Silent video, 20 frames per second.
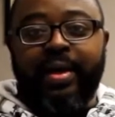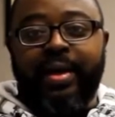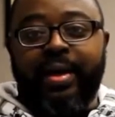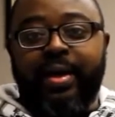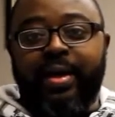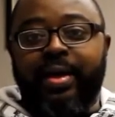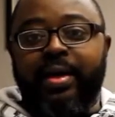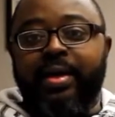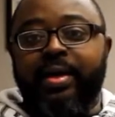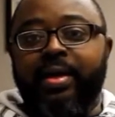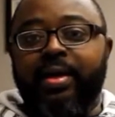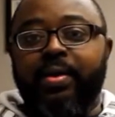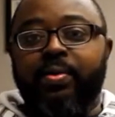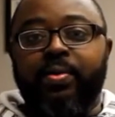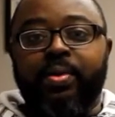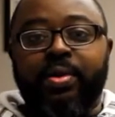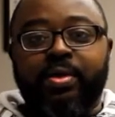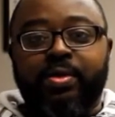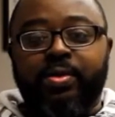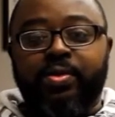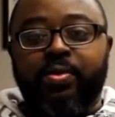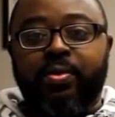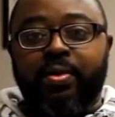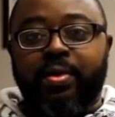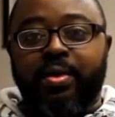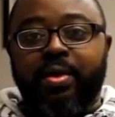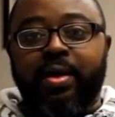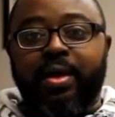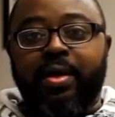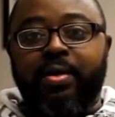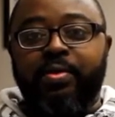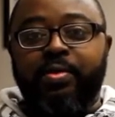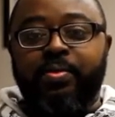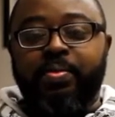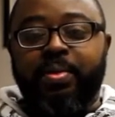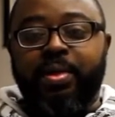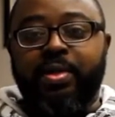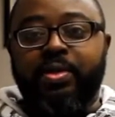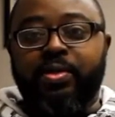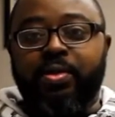and he wants to learn how to
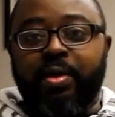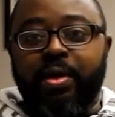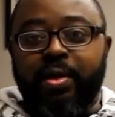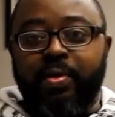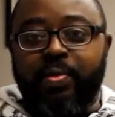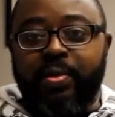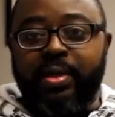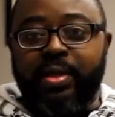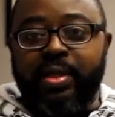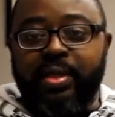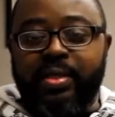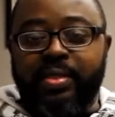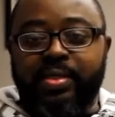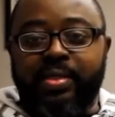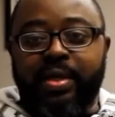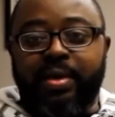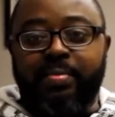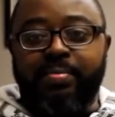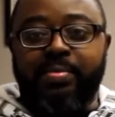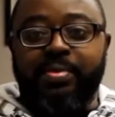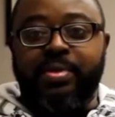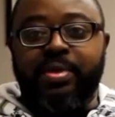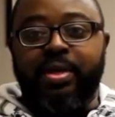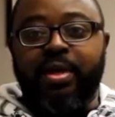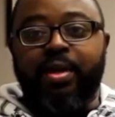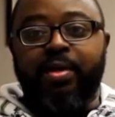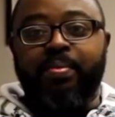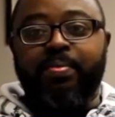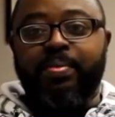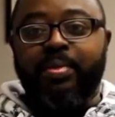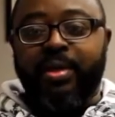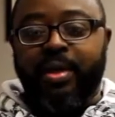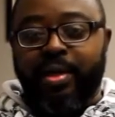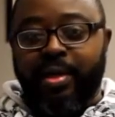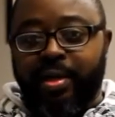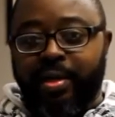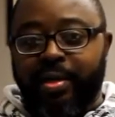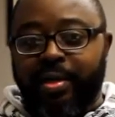speak Shona with his sculptor.